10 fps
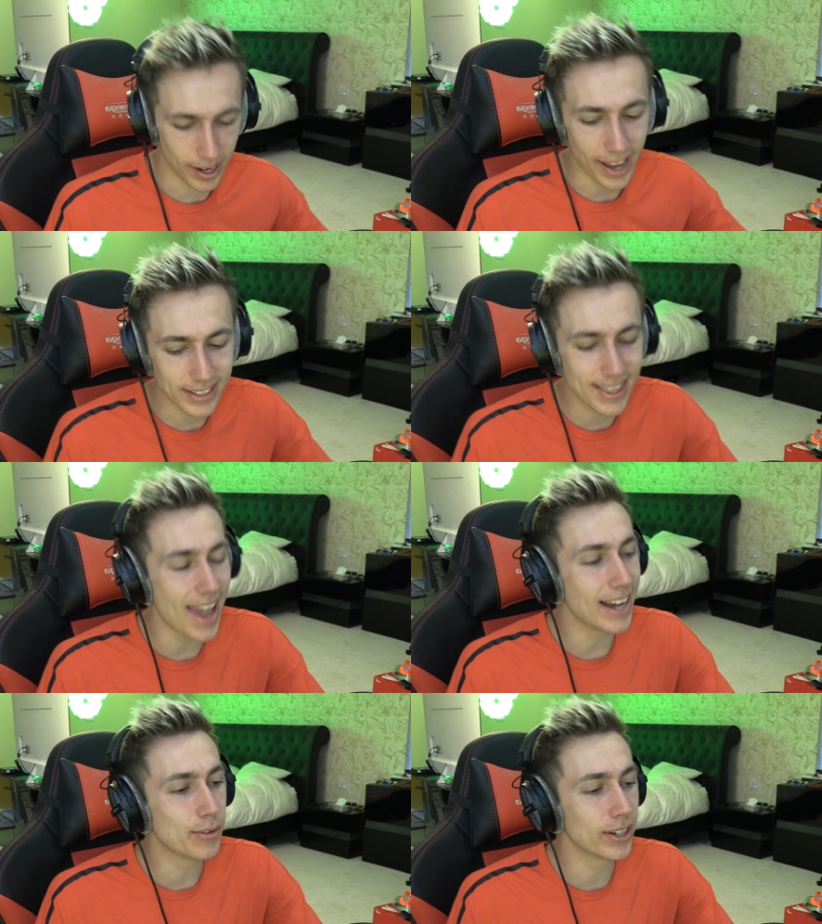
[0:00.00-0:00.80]
Like, is there
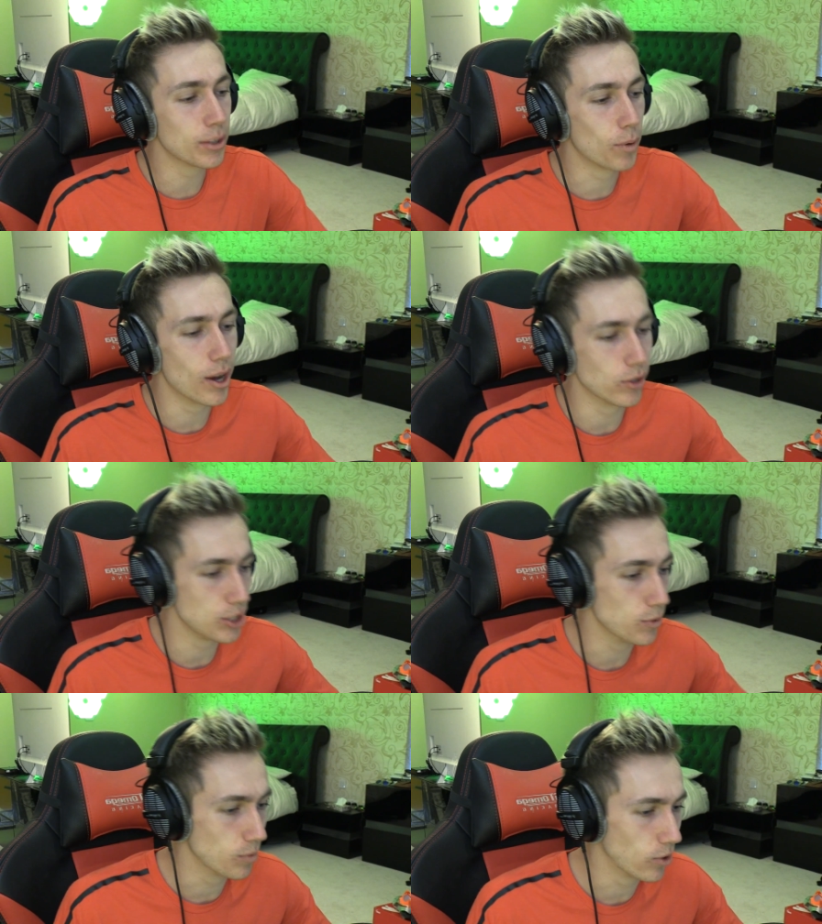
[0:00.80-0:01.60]
anyone in the world
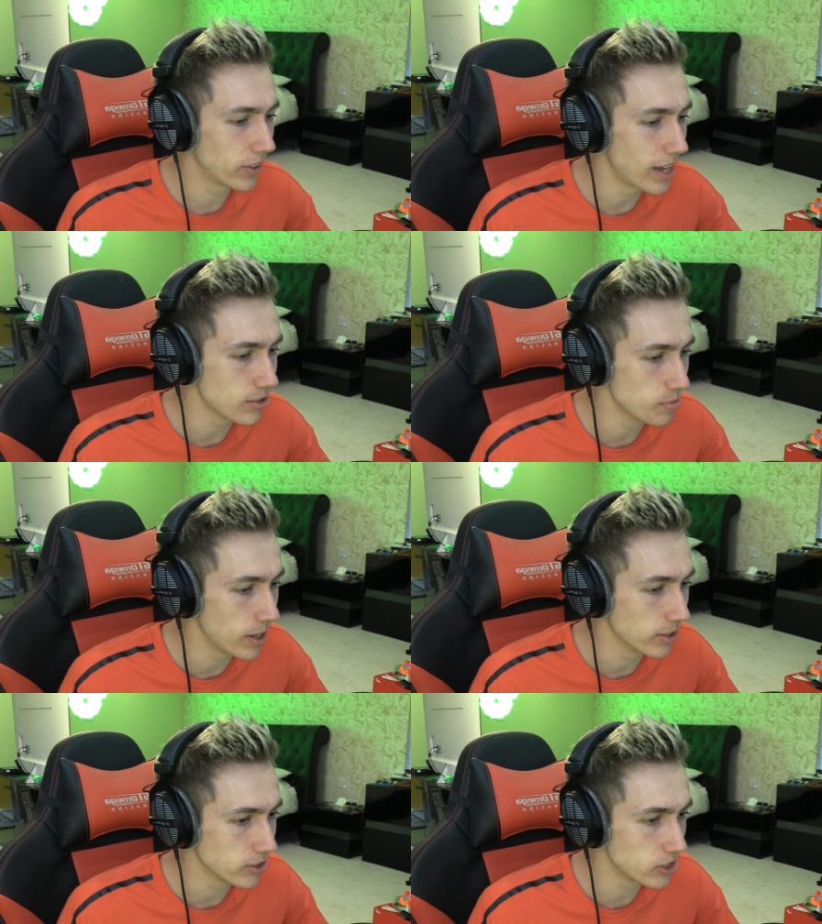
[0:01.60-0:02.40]
you would walk a thousand
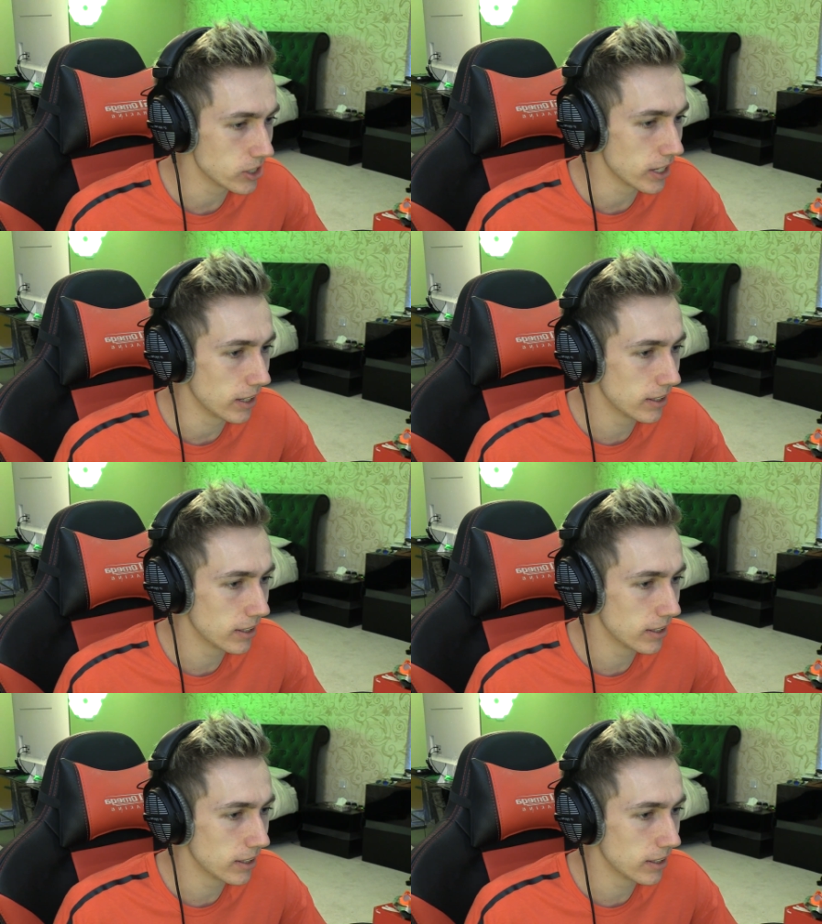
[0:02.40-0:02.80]
miles to see?